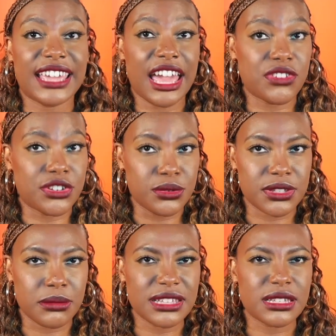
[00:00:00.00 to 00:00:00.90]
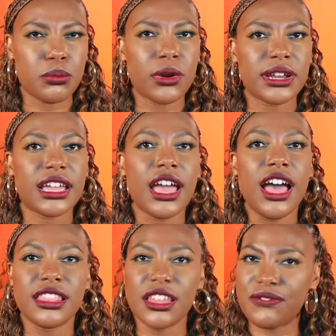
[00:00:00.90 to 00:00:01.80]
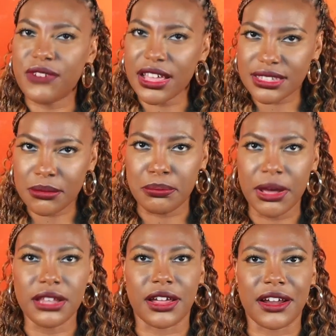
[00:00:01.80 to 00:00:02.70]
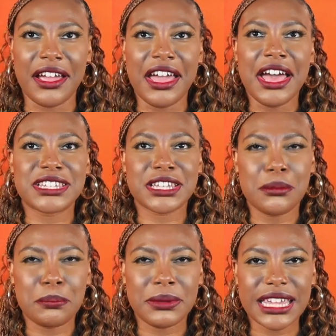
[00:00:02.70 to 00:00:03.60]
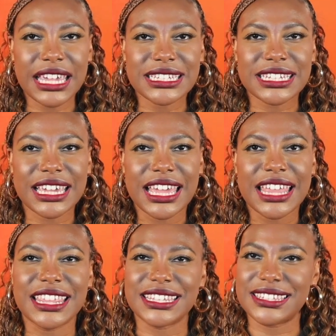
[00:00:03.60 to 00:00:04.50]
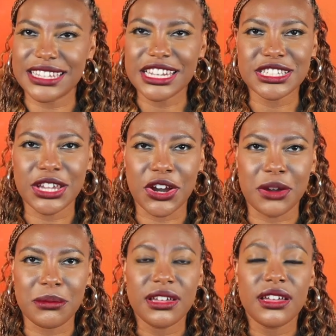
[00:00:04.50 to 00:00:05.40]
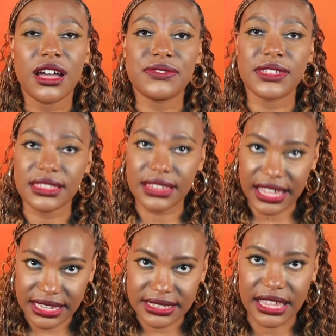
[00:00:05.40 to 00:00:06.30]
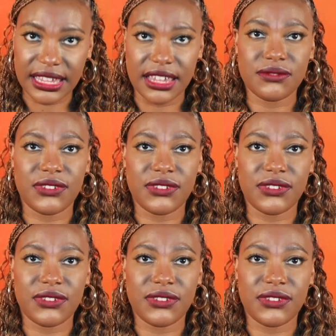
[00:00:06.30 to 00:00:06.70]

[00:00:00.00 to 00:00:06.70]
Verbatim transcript: Gavin Newsom is appointing Laphonza Butler to complete the Senate term of the late Dianne